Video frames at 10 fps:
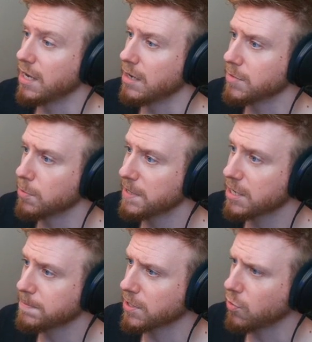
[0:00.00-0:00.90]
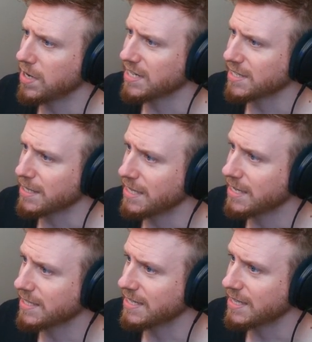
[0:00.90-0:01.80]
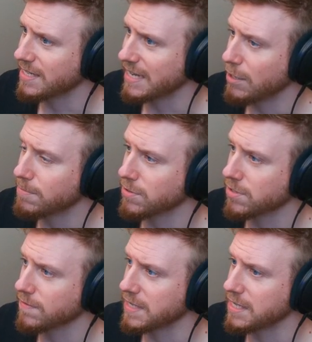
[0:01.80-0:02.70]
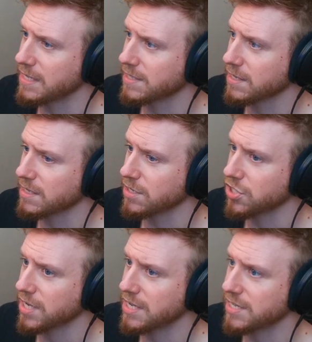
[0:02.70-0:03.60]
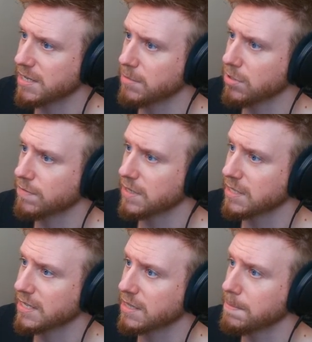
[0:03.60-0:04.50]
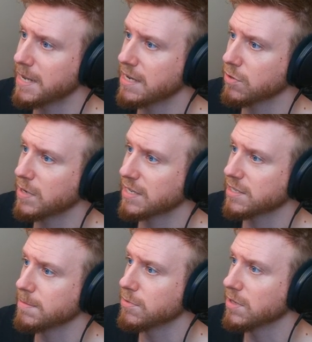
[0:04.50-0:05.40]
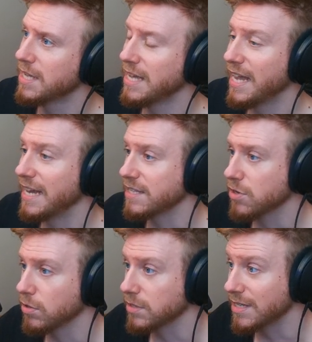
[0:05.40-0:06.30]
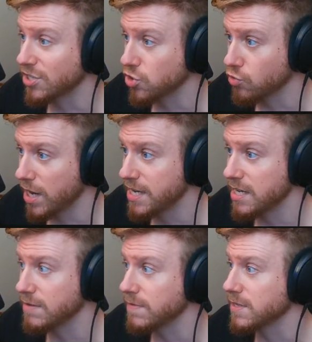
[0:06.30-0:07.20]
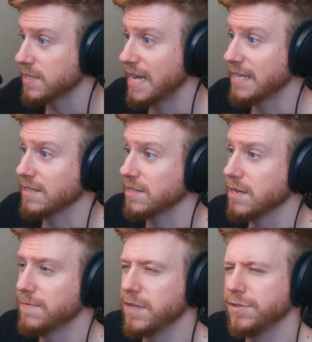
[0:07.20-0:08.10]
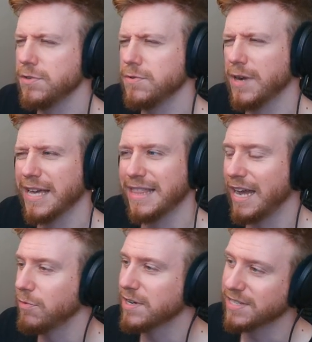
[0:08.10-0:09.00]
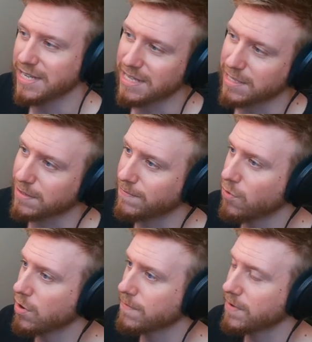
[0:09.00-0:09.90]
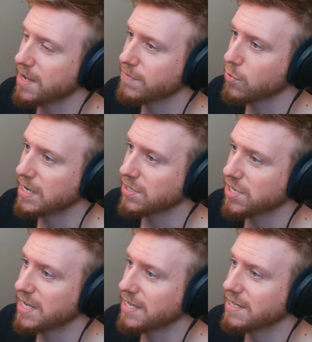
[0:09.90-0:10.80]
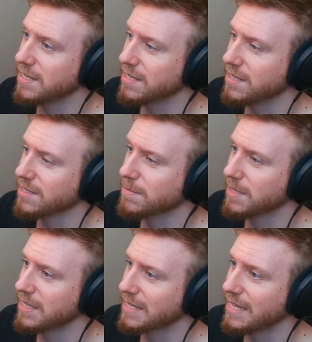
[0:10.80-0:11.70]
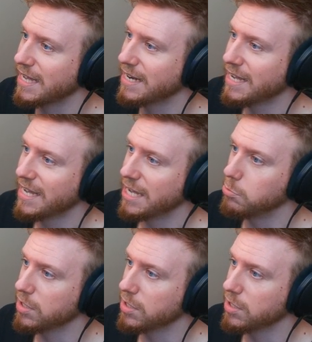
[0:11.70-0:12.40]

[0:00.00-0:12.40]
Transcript: You'll pick up a quest. I think it's in this outpost over here. It's got a shiny symbol over it. It's like the main quest symbol, and it's called Strider of the Sands. And if you do, I want to say like this 4 or 5 quest chain, something like that, it will